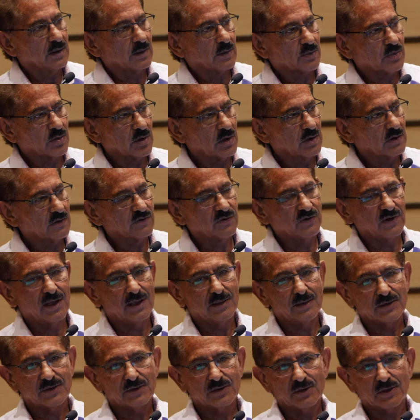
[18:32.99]

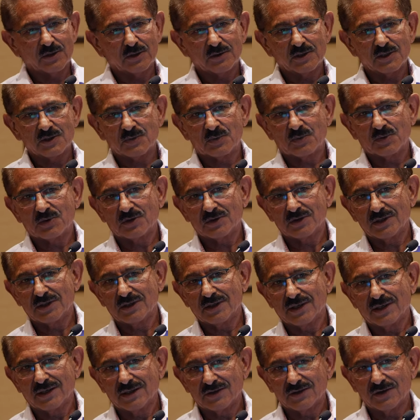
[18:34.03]
pro-inflammatory, what's purely
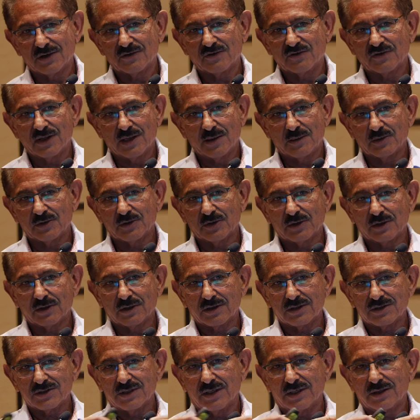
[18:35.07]
anti-inflammatory,
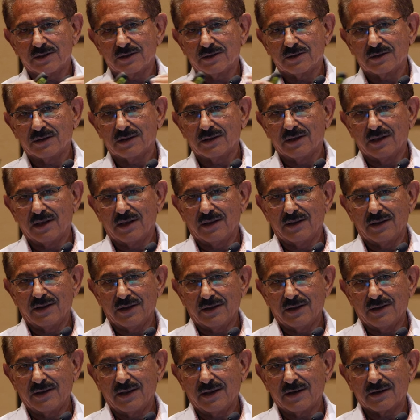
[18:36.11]
because they
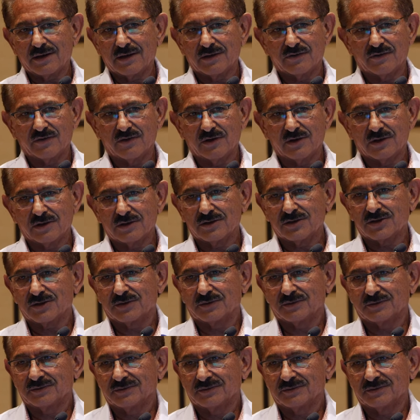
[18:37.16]
that they converge.